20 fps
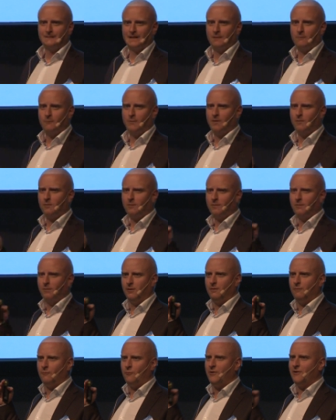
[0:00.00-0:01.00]

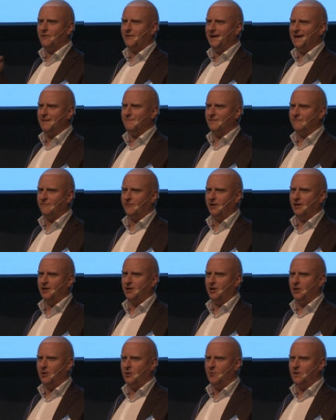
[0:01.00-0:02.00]
we are aiming for the
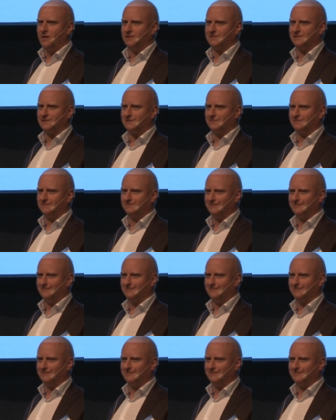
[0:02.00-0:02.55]
lowest